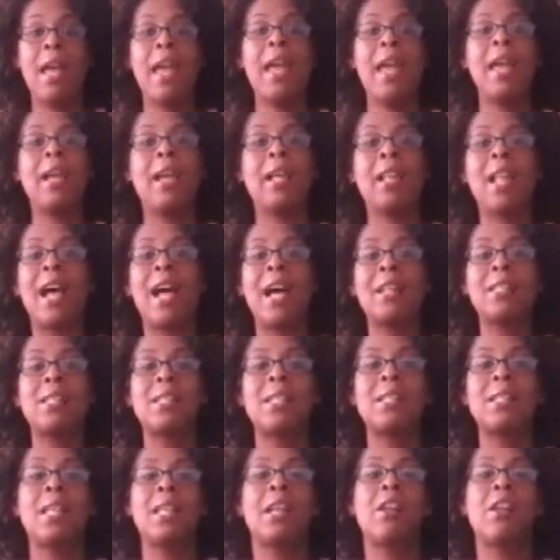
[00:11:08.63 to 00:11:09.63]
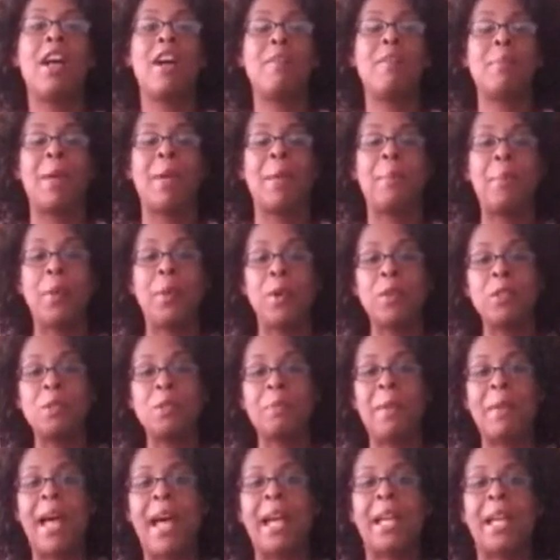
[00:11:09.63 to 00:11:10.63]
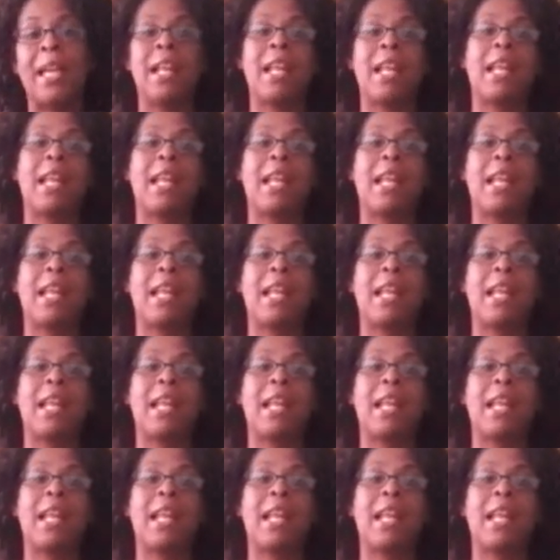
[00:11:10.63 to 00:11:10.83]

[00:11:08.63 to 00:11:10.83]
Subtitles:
8 classes, and I'll have my post back,